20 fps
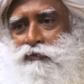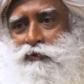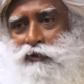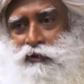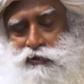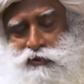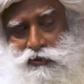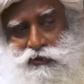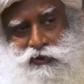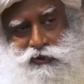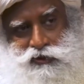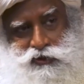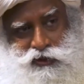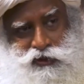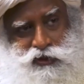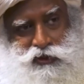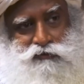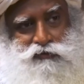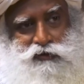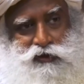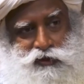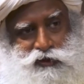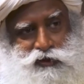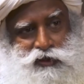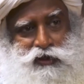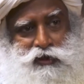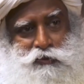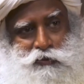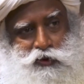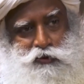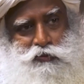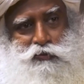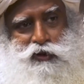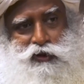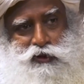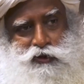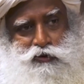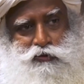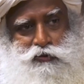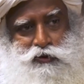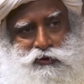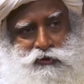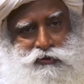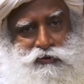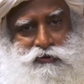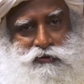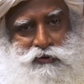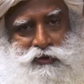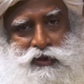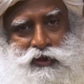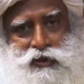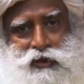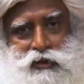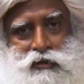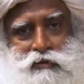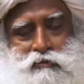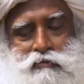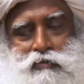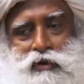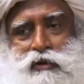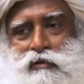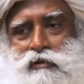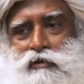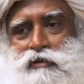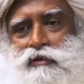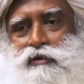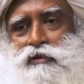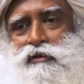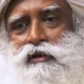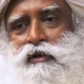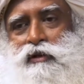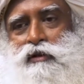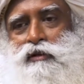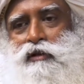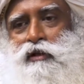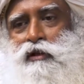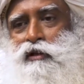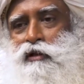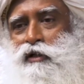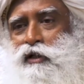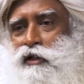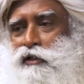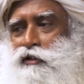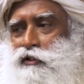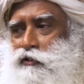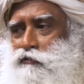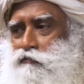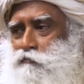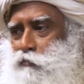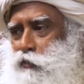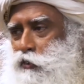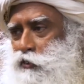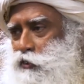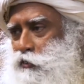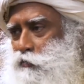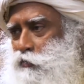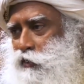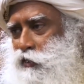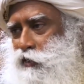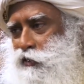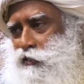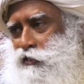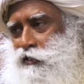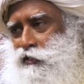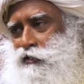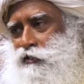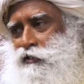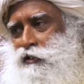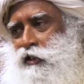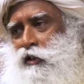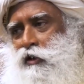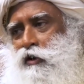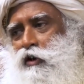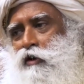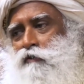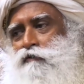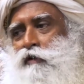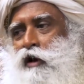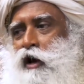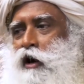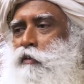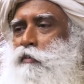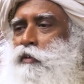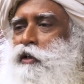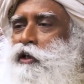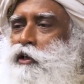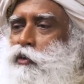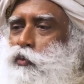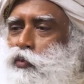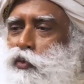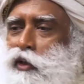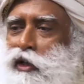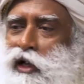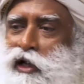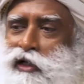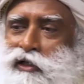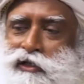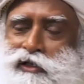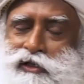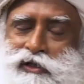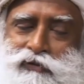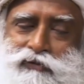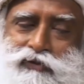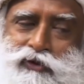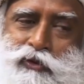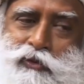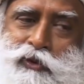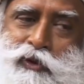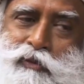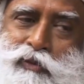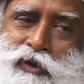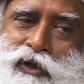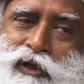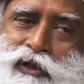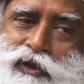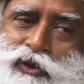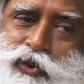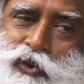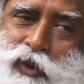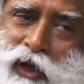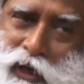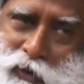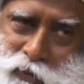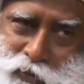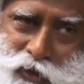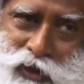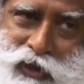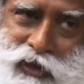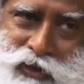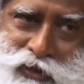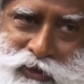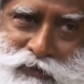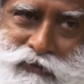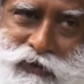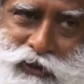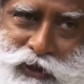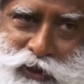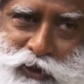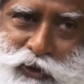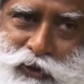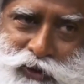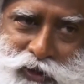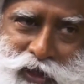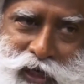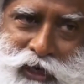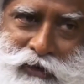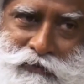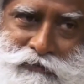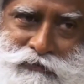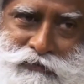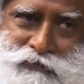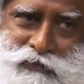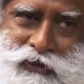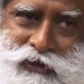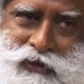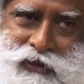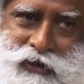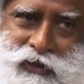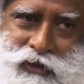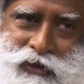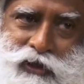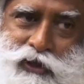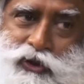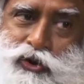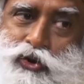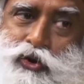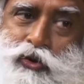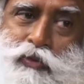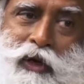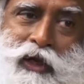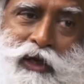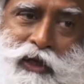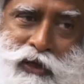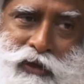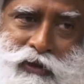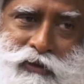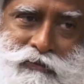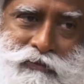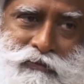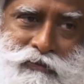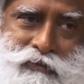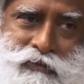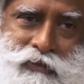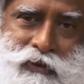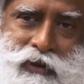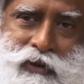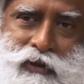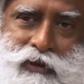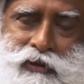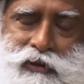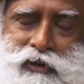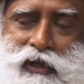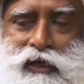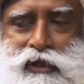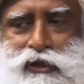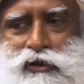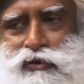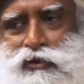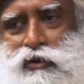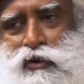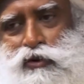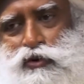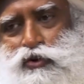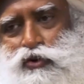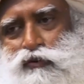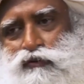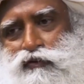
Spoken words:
This is the significant thing about being human. Because the range of possibilities of how many varieties of human beings you can be within yourself is too many. That is not so